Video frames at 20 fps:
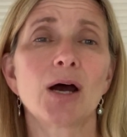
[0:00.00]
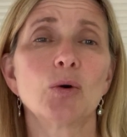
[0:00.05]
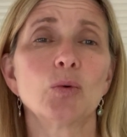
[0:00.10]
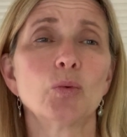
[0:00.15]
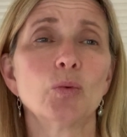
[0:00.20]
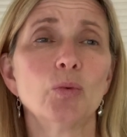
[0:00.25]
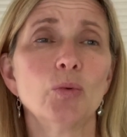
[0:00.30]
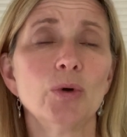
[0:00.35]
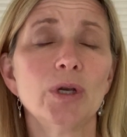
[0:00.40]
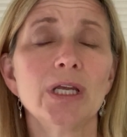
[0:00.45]

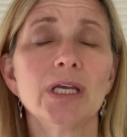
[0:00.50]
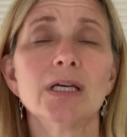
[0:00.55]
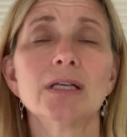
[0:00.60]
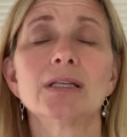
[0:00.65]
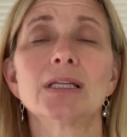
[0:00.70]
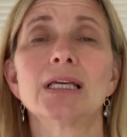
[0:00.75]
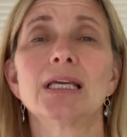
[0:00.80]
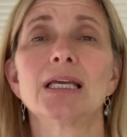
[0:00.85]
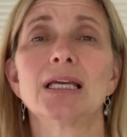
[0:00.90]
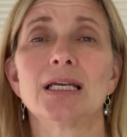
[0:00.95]

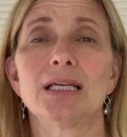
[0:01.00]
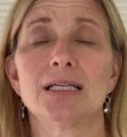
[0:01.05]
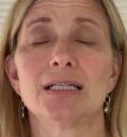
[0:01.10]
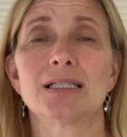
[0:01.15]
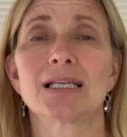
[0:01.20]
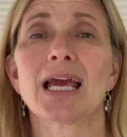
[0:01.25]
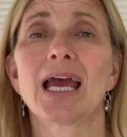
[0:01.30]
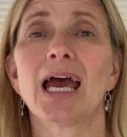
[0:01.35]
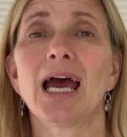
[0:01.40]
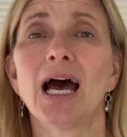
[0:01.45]
really
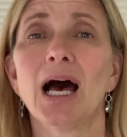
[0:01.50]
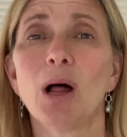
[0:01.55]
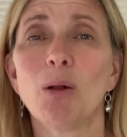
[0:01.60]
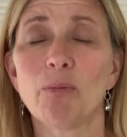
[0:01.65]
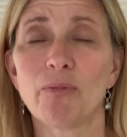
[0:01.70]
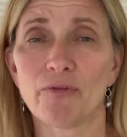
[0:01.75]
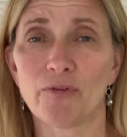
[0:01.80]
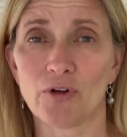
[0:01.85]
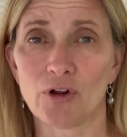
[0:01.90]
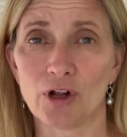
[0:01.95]
is
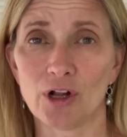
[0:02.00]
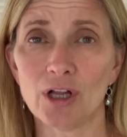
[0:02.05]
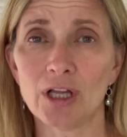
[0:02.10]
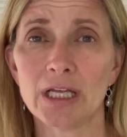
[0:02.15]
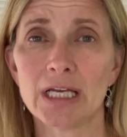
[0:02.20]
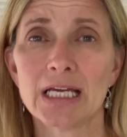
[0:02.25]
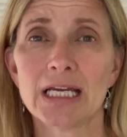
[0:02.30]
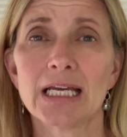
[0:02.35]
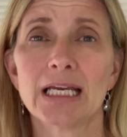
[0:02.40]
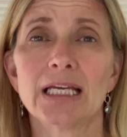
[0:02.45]

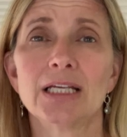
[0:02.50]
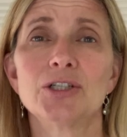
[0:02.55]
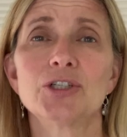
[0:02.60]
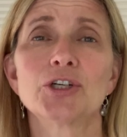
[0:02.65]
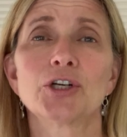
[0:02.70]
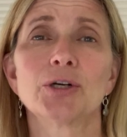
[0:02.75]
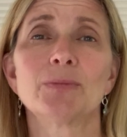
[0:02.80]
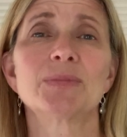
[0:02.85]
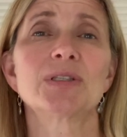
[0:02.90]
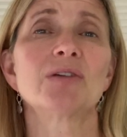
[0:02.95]
helpful in
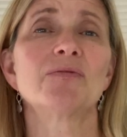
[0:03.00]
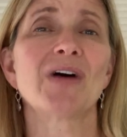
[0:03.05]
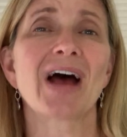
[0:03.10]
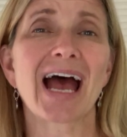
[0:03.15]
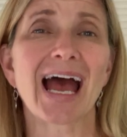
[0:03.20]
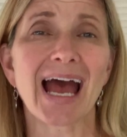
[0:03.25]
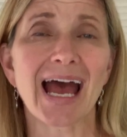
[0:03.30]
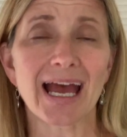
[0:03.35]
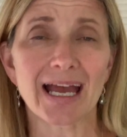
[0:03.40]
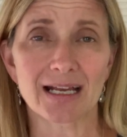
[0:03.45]
terms of
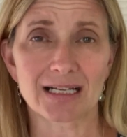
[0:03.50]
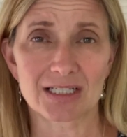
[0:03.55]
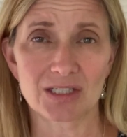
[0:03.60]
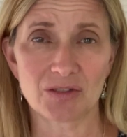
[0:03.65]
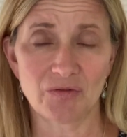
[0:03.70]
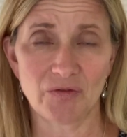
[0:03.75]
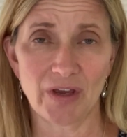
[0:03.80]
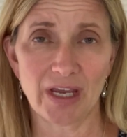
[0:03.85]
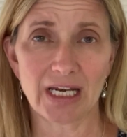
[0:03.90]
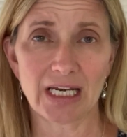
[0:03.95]

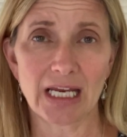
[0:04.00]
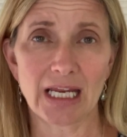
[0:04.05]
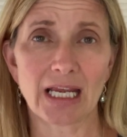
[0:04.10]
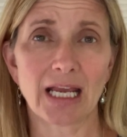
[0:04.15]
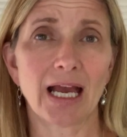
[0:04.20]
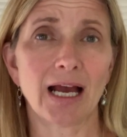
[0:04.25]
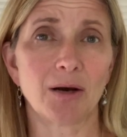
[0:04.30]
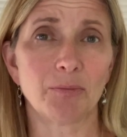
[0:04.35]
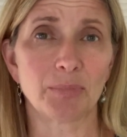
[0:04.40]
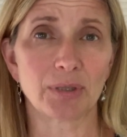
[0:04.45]

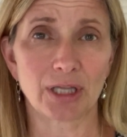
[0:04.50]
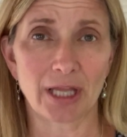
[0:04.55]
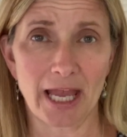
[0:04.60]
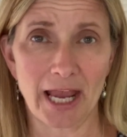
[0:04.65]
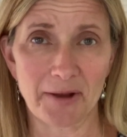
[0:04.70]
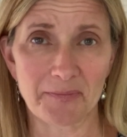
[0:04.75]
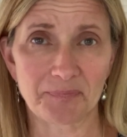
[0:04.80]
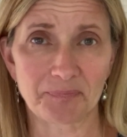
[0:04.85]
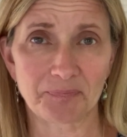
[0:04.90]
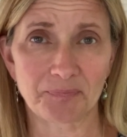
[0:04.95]
activating a
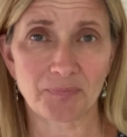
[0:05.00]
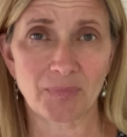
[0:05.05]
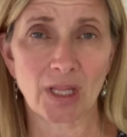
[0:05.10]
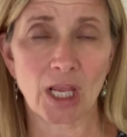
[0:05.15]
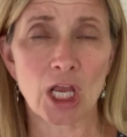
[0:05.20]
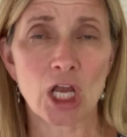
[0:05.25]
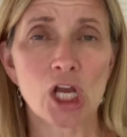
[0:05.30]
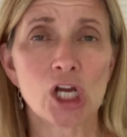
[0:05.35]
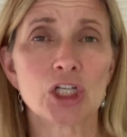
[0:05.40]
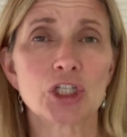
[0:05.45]
plan.
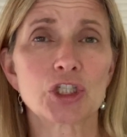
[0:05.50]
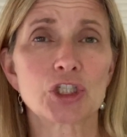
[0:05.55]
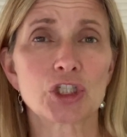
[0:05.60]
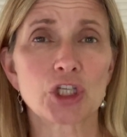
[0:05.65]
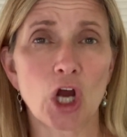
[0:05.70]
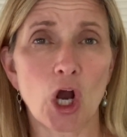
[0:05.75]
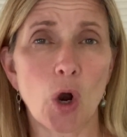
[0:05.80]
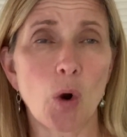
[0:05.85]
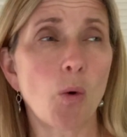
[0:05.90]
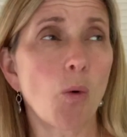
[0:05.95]

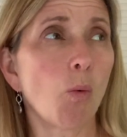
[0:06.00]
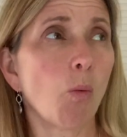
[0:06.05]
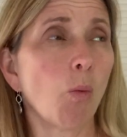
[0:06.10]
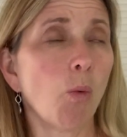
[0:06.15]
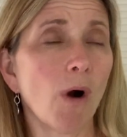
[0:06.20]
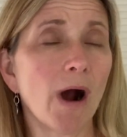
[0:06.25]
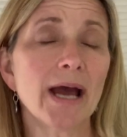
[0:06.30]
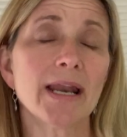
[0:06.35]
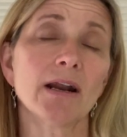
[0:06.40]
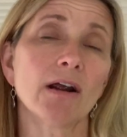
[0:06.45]
So
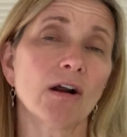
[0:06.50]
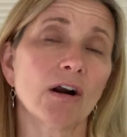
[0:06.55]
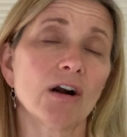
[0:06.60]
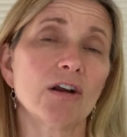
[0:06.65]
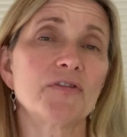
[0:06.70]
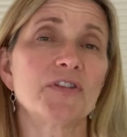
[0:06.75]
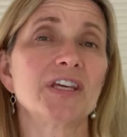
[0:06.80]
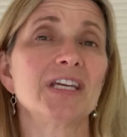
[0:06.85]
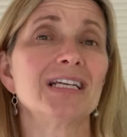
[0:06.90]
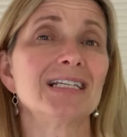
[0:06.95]
what
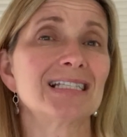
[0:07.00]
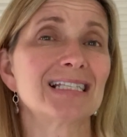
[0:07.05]
are the